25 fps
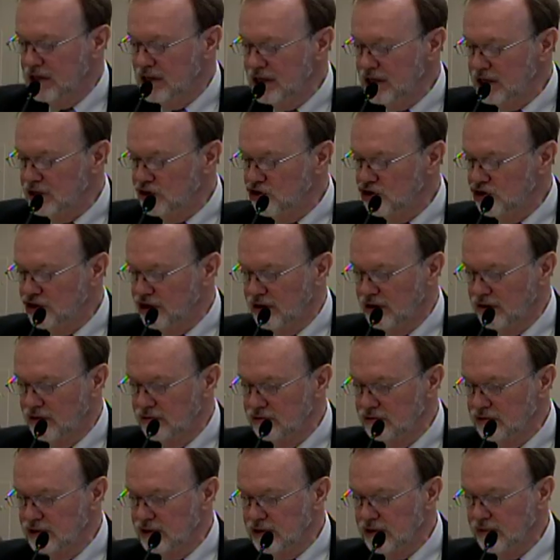this
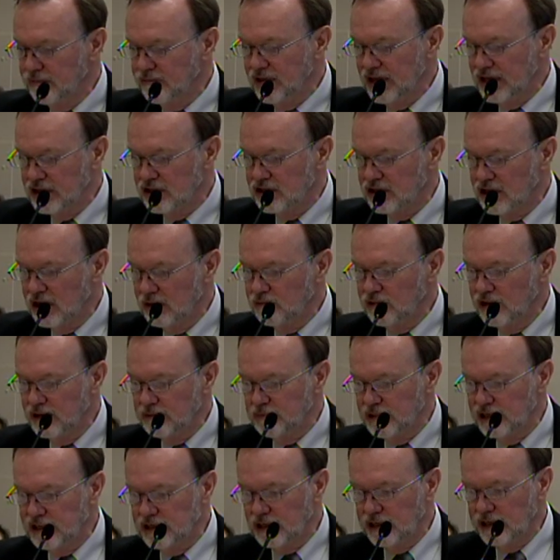shows is somewhat
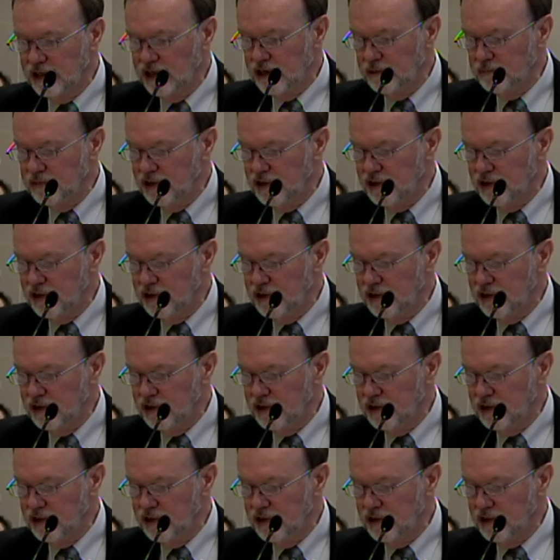misleading,